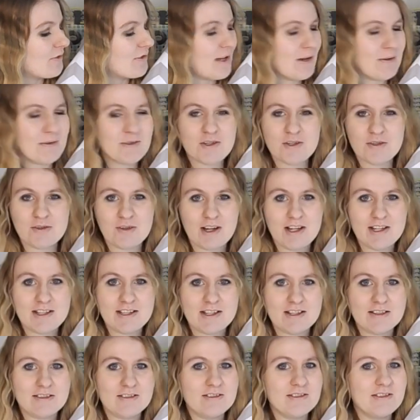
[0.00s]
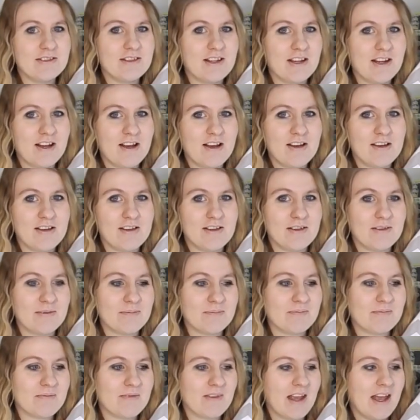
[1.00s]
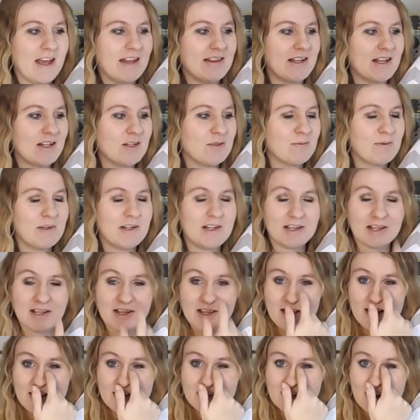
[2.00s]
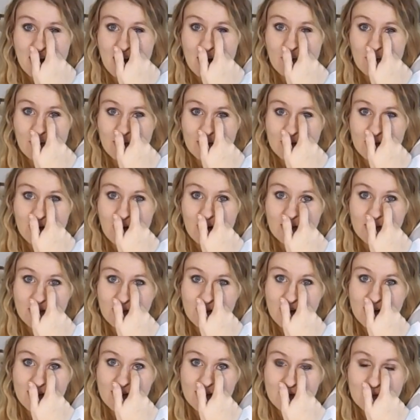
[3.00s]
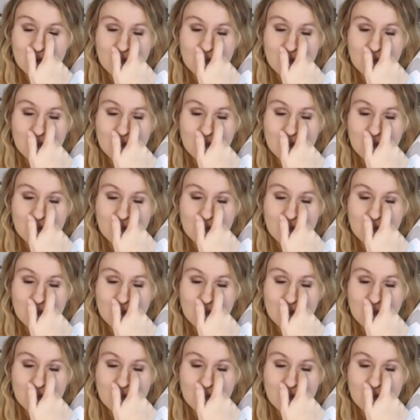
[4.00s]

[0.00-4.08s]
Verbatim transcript: that was a great deal. Um, and that's one of the things I want to talk to you guys